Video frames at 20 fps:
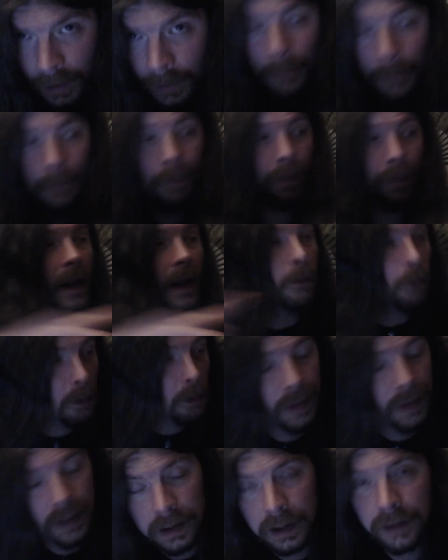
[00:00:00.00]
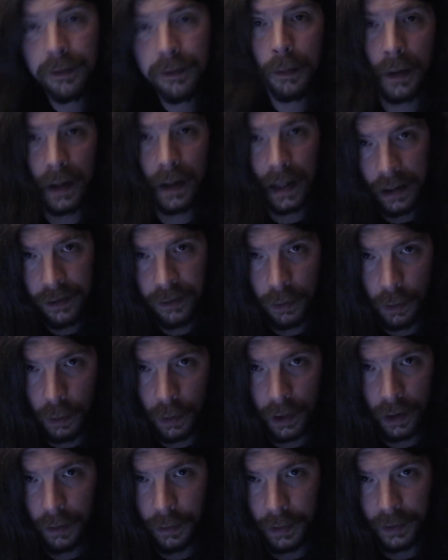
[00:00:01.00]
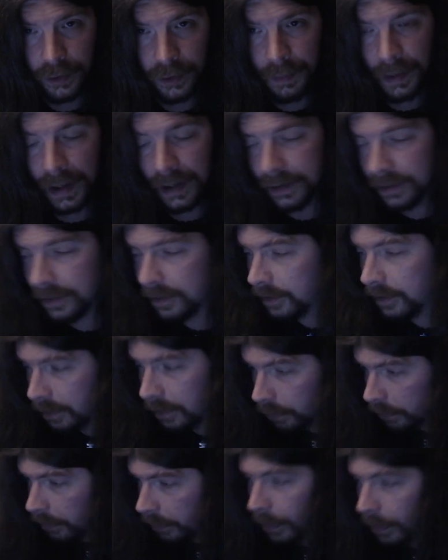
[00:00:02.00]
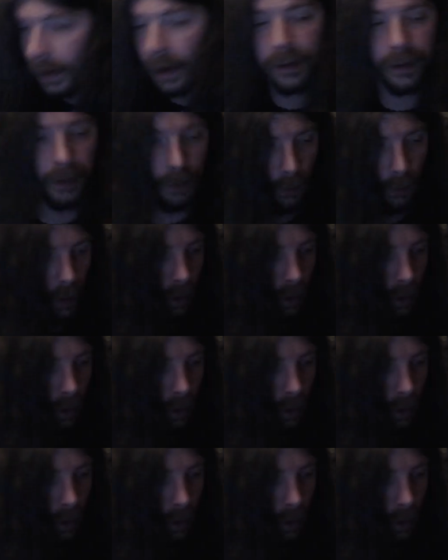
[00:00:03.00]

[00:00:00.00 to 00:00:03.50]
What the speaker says: then it would be a livable, actual workable space. There would be nothing wrong